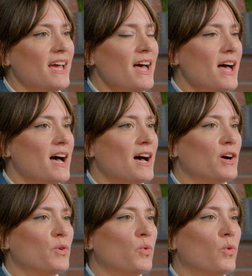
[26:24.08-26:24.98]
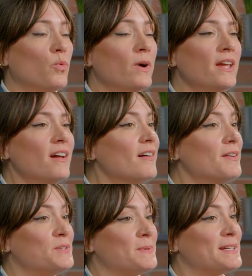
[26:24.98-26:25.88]
Yeah. We
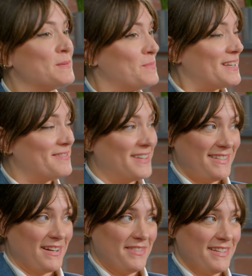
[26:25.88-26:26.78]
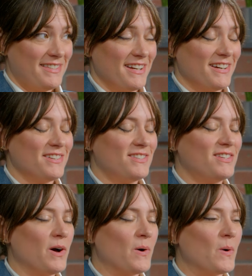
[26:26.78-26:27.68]
are doing some really fun stuff this year.
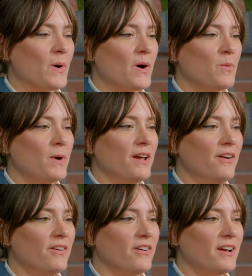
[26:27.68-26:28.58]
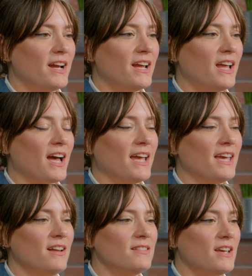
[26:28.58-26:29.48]
So we're creating, I
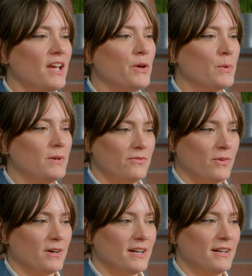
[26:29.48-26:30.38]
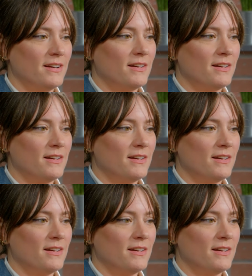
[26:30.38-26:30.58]
cannot say who it is for,